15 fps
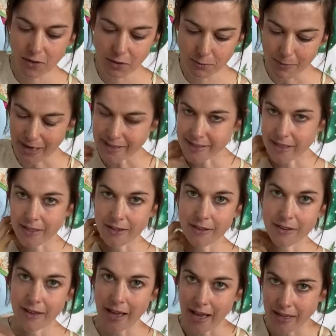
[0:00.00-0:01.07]
all matter
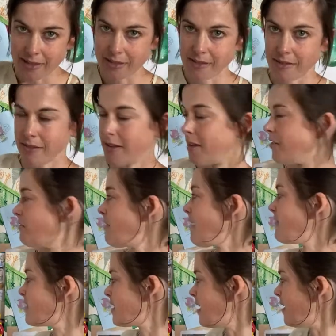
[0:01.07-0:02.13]
has
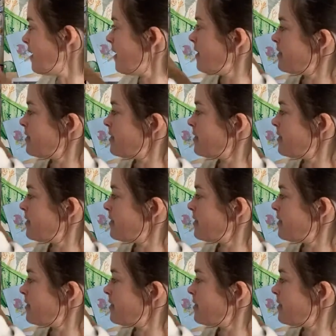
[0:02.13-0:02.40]
gravity.